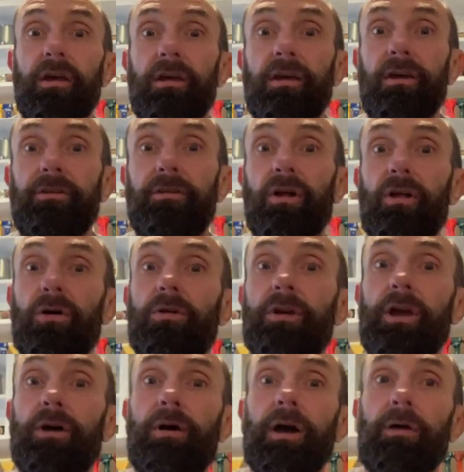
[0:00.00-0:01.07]
it's all going
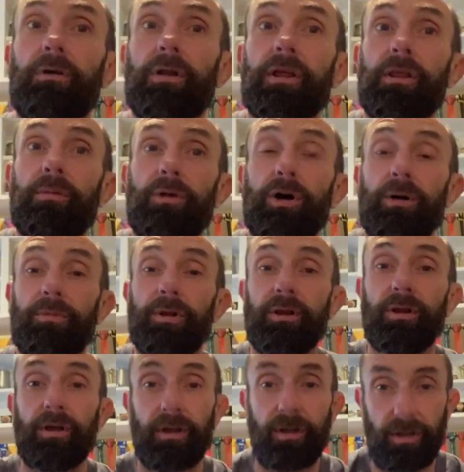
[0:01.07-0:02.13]
quite well at the moment.
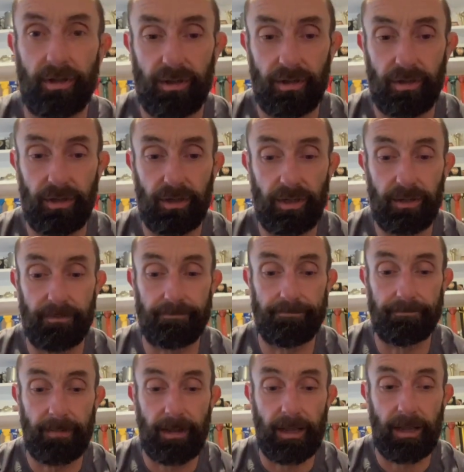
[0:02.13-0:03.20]

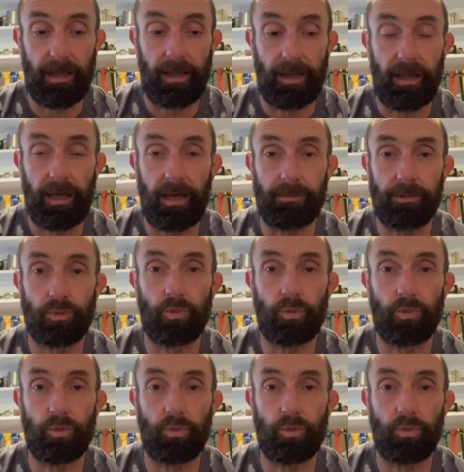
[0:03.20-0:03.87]
I'm just